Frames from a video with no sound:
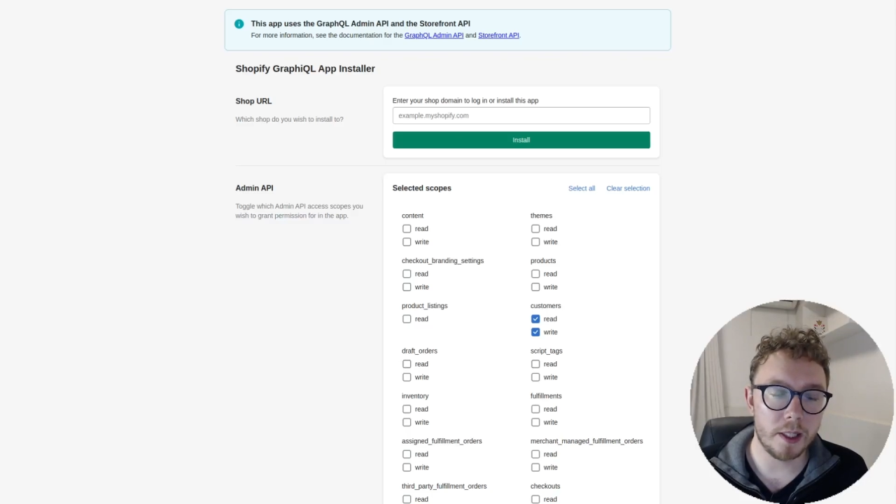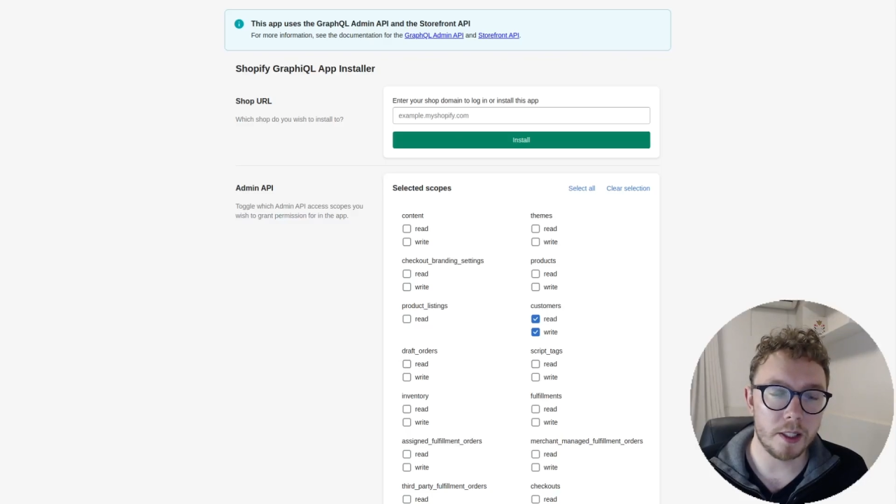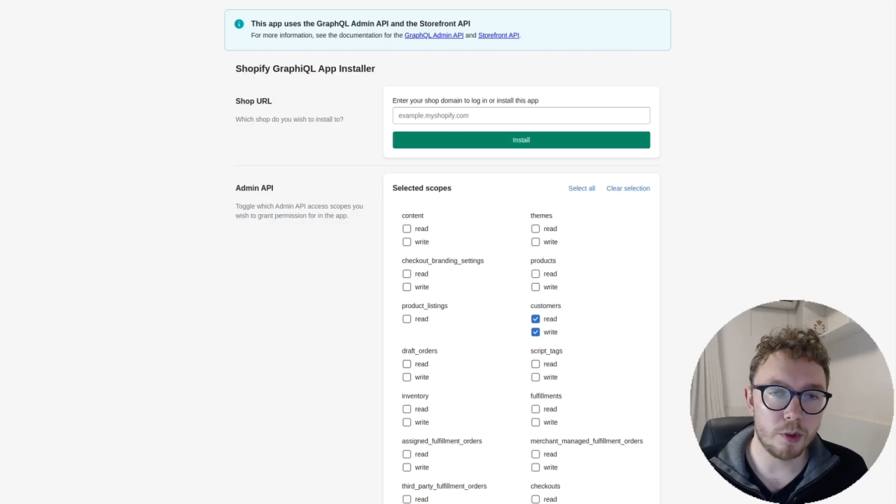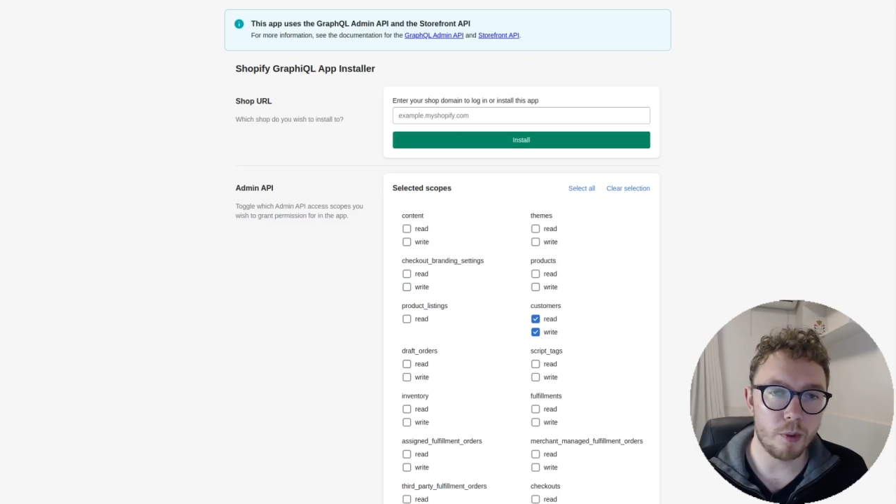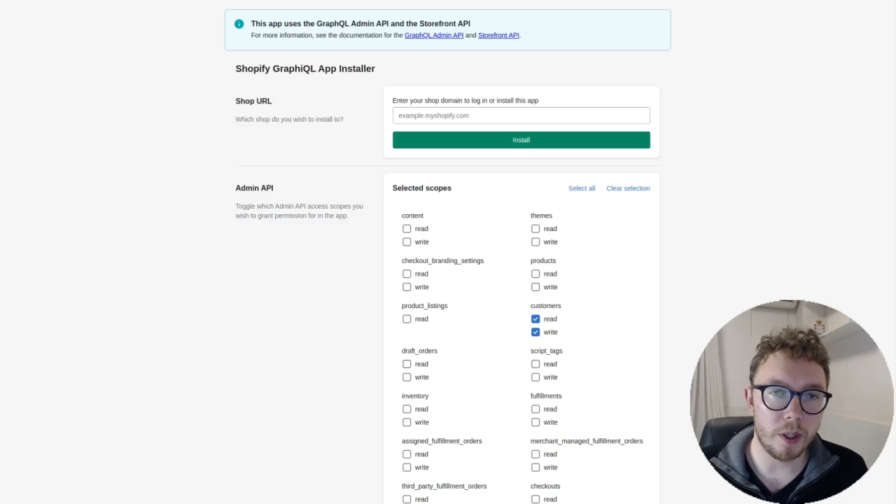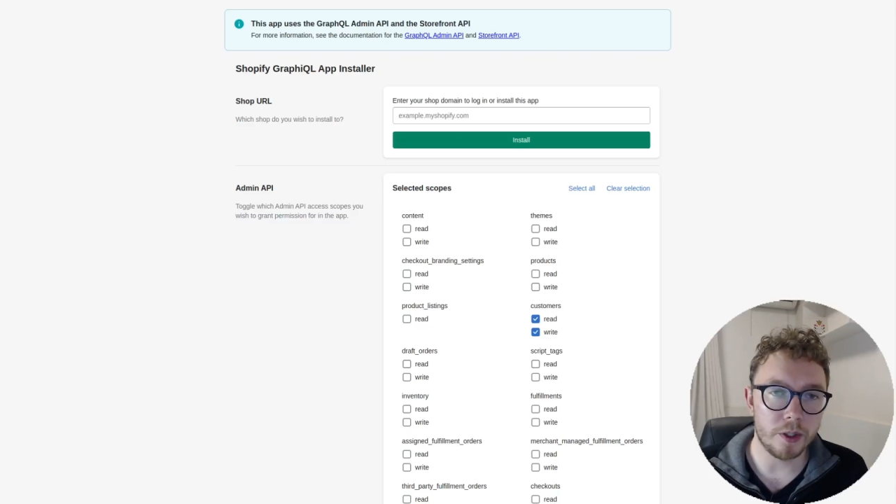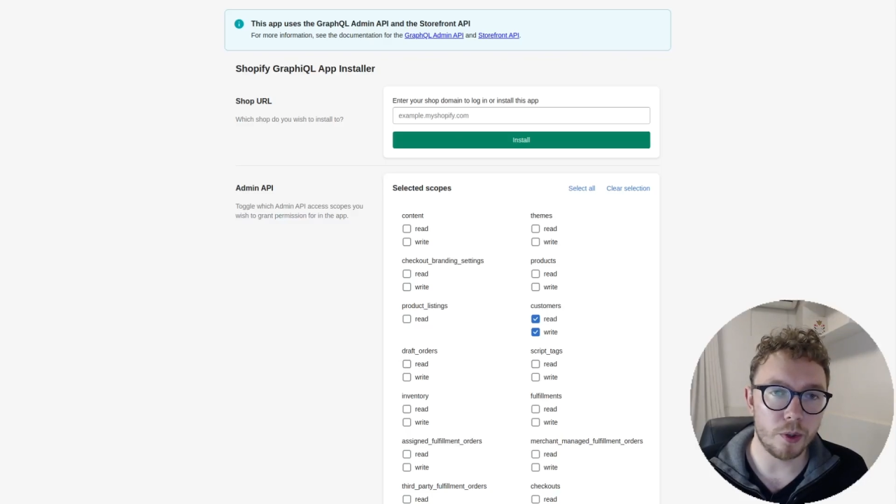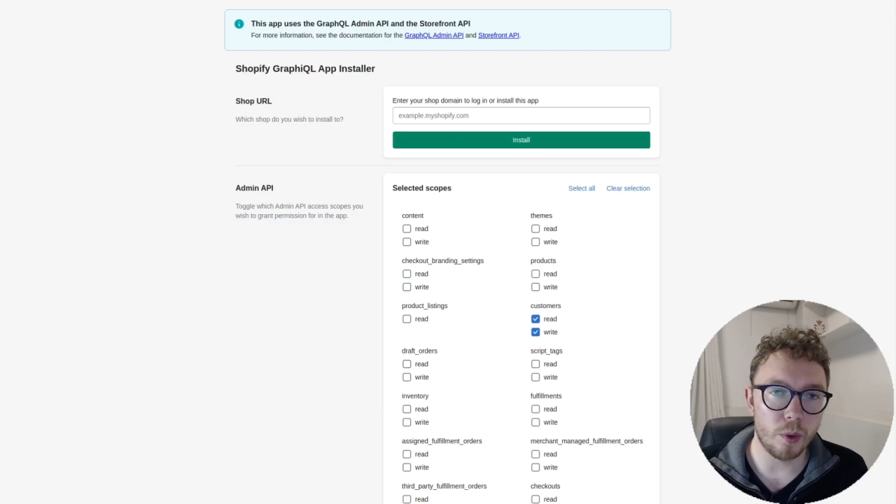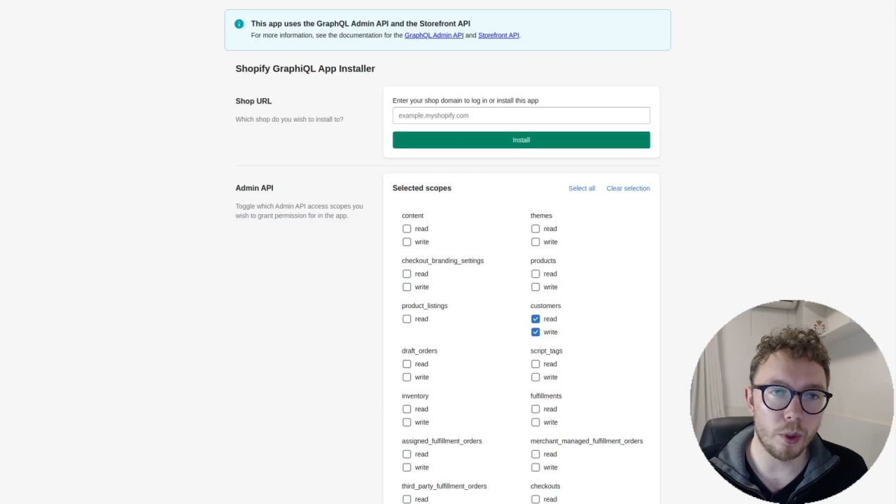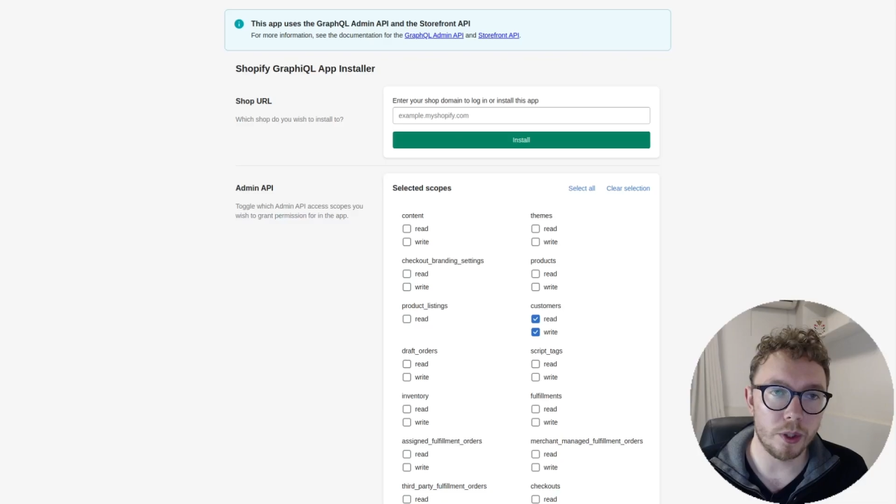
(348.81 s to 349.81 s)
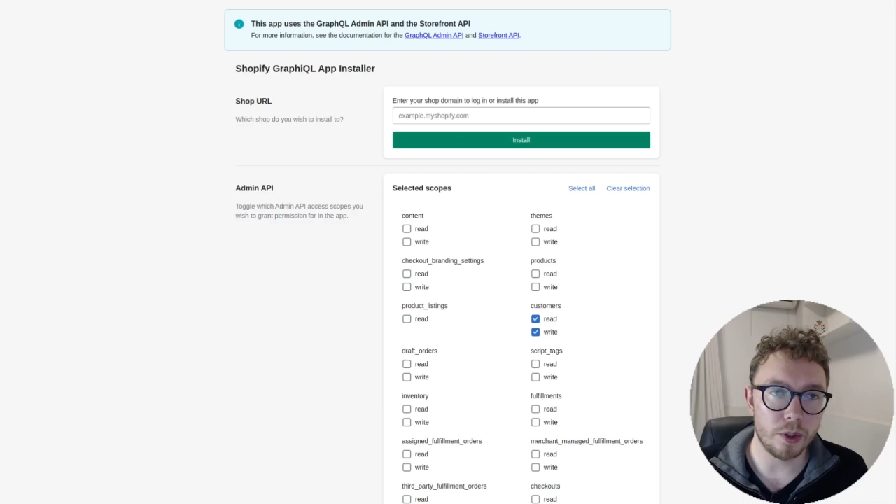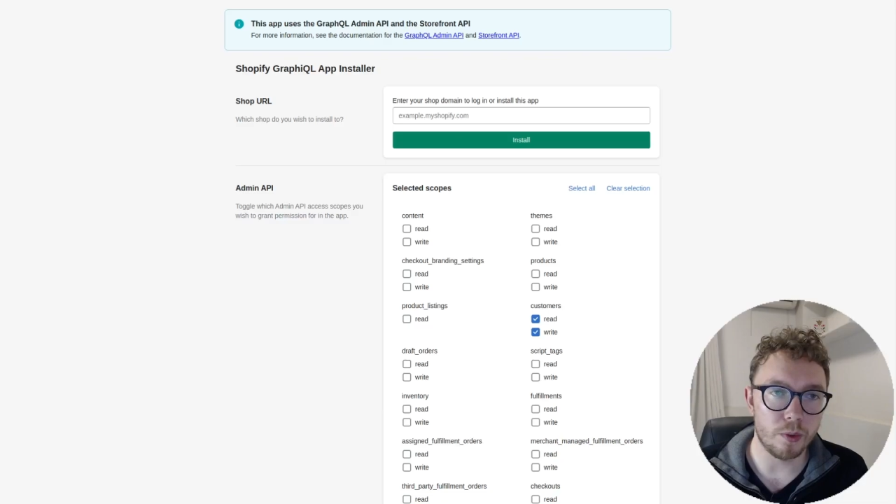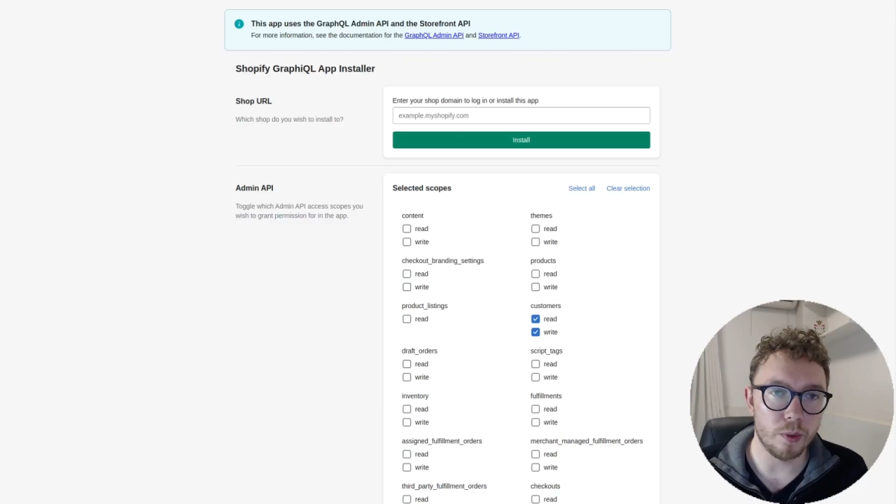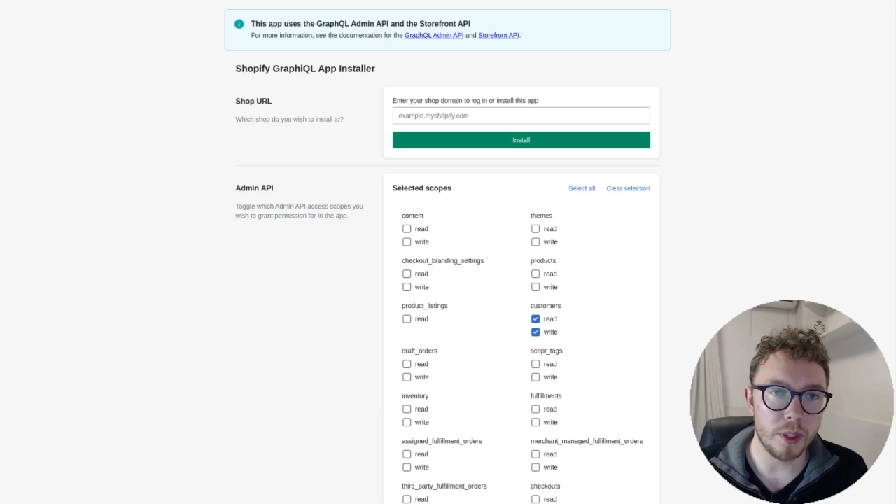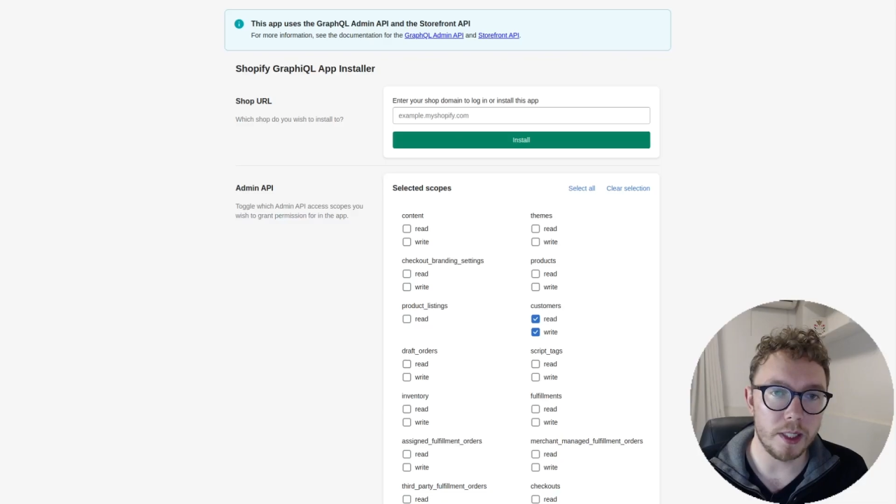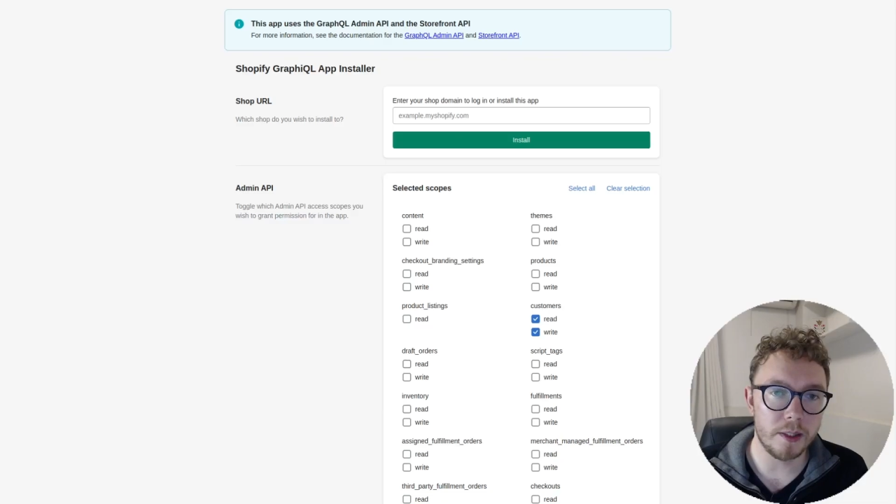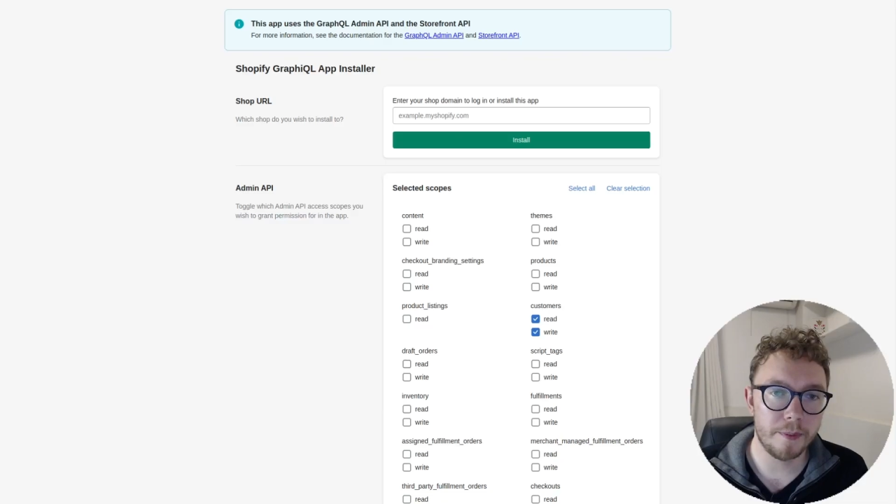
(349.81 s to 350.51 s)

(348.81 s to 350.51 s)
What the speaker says: as well as orders read.